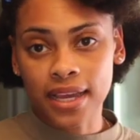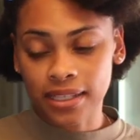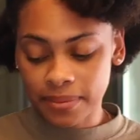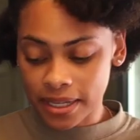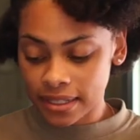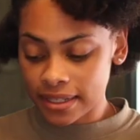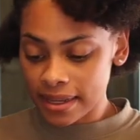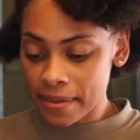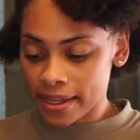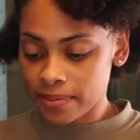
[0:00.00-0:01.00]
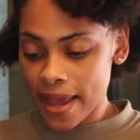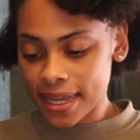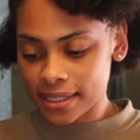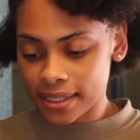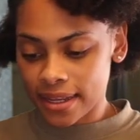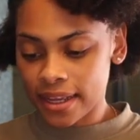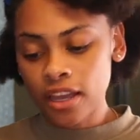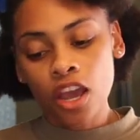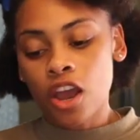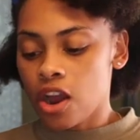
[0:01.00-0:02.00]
that's because DMX passed today,